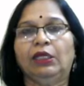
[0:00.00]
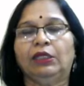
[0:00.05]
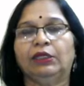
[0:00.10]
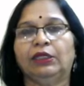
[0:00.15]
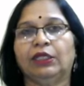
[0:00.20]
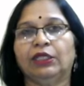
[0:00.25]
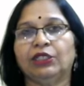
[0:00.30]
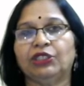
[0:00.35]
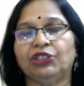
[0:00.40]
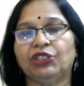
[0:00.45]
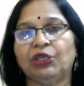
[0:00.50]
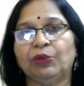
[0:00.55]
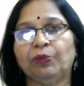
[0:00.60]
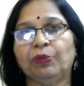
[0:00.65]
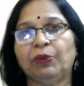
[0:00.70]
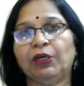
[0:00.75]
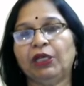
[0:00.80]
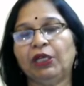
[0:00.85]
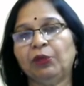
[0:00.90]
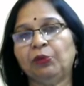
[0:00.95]
There is
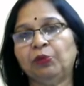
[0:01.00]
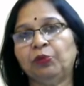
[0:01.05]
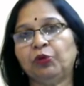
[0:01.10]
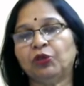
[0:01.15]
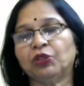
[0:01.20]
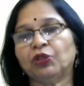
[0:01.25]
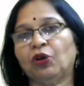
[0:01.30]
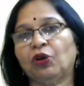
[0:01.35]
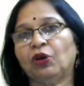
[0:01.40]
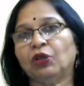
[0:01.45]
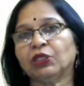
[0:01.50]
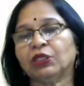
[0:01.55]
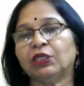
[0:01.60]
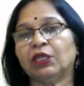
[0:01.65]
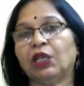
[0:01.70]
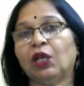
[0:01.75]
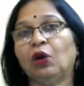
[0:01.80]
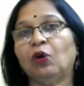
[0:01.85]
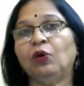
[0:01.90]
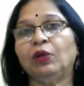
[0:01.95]
cheaper input cost
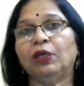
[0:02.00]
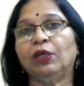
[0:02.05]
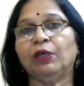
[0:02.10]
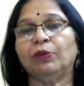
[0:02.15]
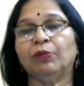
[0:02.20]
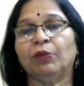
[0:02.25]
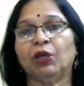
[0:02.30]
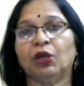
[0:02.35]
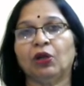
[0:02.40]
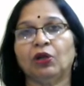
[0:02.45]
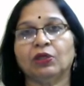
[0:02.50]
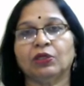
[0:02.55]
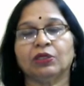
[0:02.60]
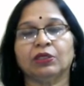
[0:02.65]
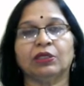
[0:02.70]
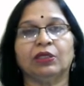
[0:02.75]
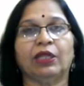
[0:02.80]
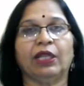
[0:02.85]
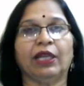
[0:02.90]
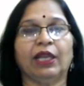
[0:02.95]
now
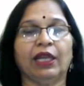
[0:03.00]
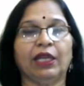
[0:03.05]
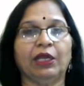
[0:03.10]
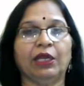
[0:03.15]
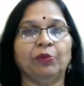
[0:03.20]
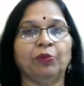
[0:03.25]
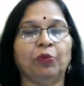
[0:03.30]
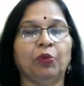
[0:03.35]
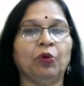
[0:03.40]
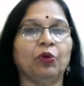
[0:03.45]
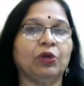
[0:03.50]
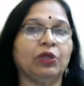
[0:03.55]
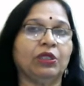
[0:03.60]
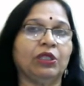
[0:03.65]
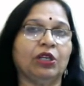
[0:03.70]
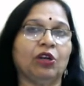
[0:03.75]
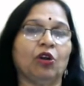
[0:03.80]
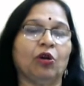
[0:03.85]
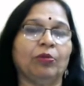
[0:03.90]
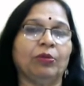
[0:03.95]
because they can import
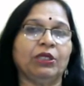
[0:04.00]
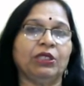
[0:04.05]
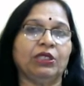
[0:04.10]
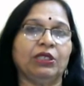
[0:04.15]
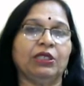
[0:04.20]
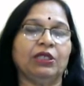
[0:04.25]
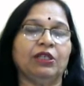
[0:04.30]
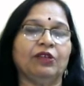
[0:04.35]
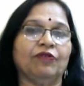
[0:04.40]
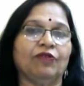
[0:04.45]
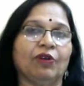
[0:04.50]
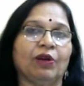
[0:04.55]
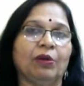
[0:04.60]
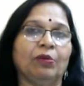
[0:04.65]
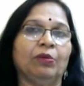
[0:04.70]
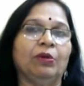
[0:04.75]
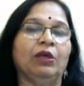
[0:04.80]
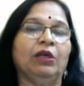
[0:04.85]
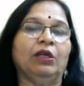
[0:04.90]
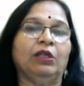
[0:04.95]
the raw material
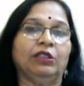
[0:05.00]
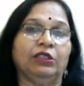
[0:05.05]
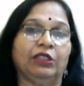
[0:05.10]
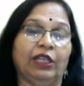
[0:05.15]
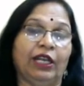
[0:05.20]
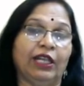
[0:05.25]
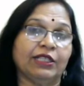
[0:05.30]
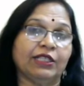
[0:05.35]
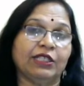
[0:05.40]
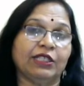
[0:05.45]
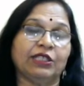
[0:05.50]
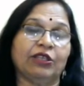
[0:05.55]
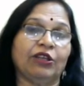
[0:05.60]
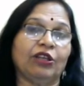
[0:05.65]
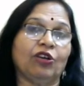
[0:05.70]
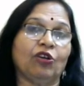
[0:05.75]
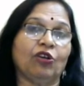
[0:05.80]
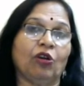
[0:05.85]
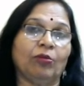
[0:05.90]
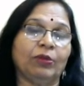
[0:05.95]
from the
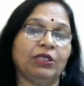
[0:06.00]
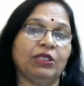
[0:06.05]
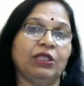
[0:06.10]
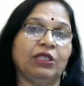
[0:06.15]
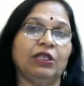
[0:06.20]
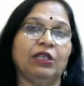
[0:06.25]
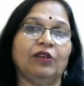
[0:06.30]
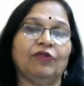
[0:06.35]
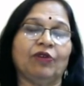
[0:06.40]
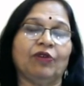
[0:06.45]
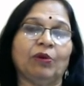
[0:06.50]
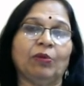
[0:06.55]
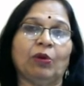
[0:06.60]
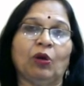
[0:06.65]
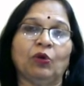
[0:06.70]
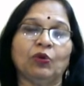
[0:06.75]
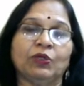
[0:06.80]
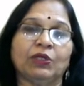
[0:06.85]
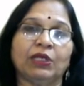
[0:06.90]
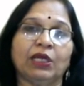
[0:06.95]
necessary raw material from
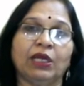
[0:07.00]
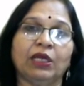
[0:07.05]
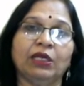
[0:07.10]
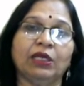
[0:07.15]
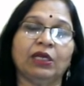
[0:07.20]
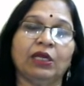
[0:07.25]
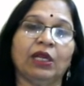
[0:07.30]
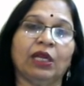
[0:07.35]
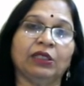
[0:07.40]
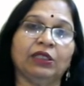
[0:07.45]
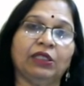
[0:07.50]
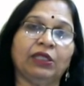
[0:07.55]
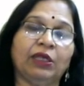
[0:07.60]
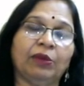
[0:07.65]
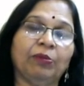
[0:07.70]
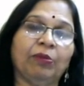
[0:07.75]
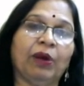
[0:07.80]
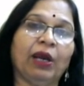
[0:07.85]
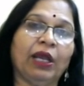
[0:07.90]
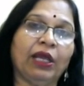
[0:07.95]
outside rather
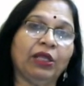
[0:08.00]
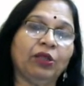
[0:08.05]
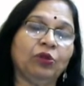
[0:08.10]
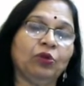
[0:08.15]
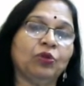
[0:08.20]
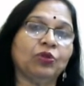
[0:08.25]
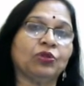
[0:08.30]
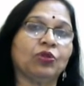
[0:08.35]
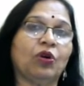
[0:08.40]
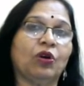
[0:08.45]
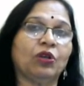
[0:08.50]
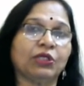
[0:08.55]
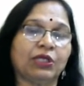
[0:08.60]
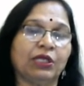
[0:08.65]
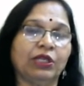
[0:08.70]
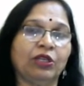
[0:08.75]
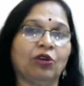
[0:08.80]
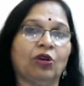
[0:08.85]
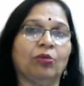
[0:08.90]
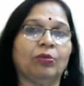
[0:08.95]
than buying those
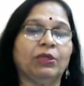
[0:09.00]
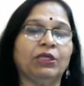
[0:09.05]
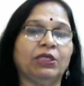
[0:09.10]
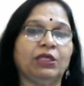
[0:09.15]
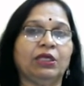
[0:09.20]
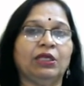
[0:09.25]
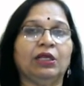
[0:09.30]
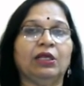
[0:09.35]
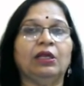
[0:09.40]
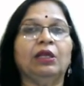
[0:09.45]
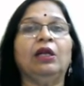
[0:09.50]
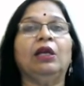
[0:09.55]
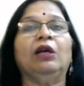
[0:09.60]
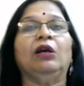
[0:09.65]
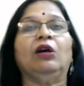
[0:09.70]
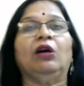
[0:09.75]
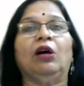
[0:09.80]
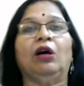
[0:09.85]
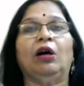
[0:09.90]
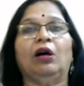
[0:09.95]
costly raw material
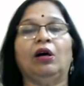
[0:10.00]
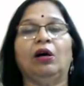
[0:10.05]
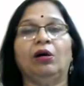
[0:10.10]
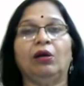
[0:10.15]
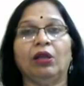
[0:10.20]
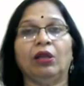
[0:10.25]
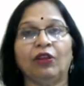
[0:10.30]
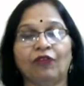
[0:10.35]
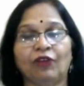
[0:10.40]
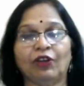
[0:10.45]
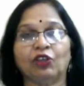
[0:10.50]
if